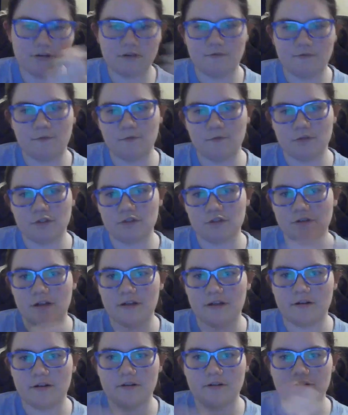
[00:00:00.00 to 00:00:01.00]
to force
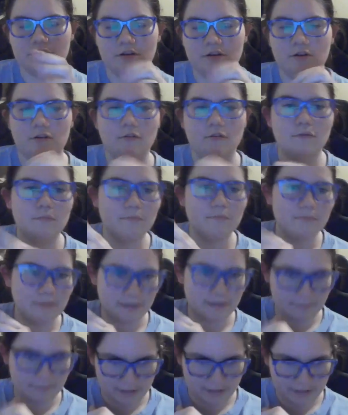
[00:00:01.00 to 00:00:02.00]
Stryker to go bye
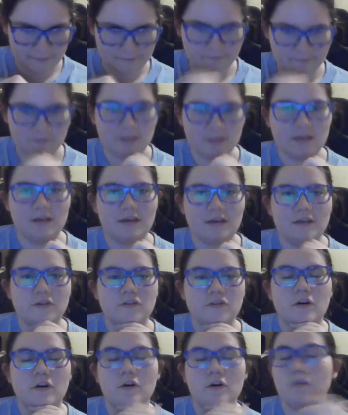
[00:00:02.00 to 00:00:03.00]
bye.
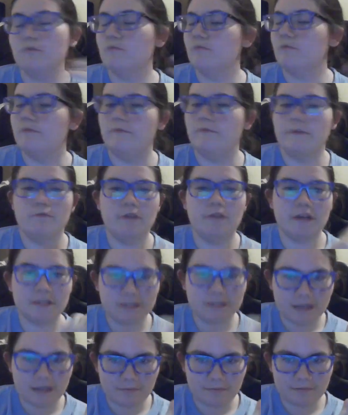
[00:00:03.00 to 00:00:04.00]
So Wolvie wakes up,